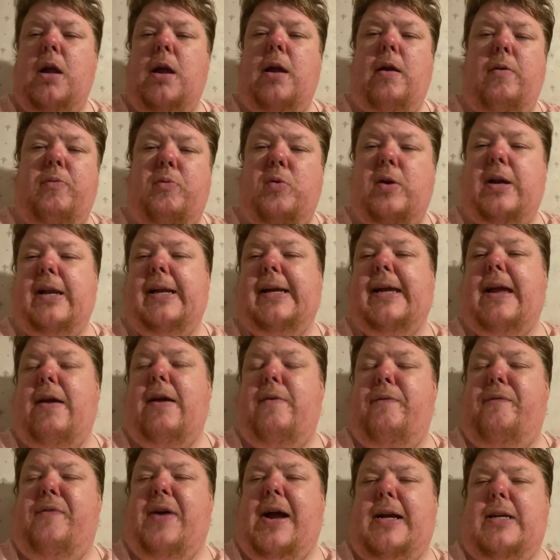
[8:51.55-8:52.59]
if we're going to get
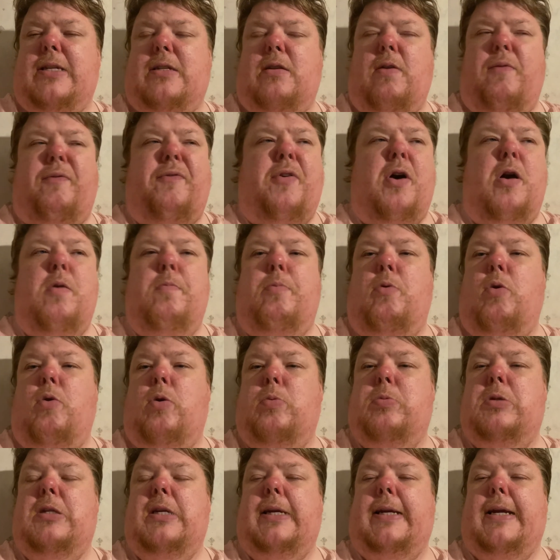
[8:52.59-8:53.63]
fast fiber
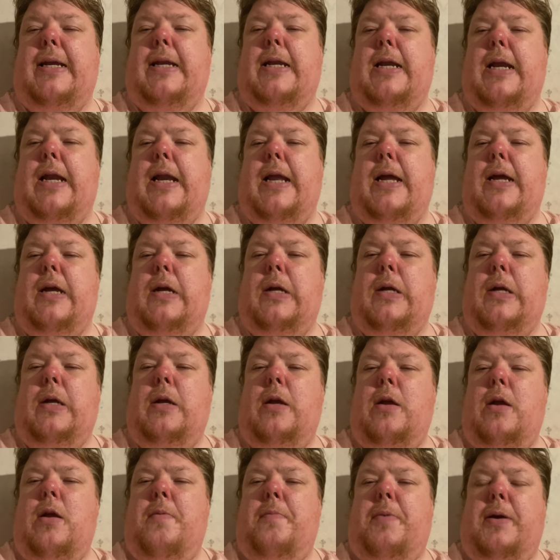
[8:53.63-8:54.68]
optic internet,
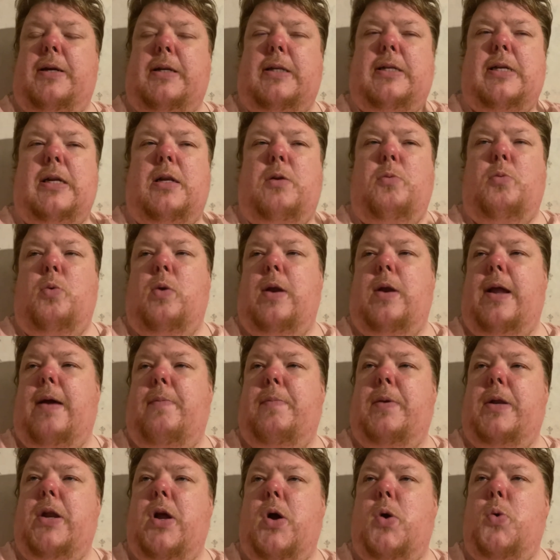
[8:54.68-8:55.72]
but he said he will let
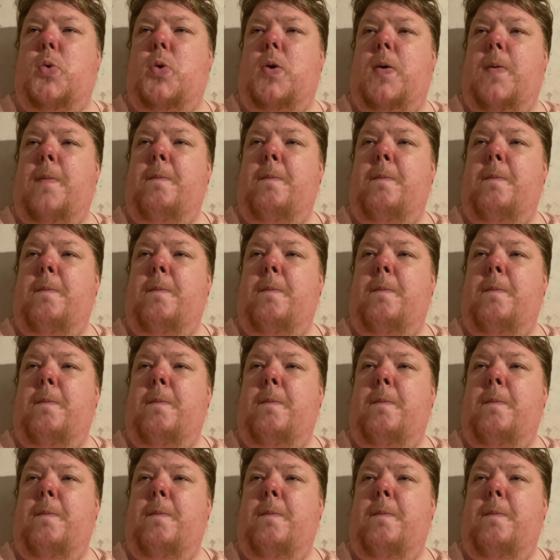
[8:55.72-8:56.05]
me know.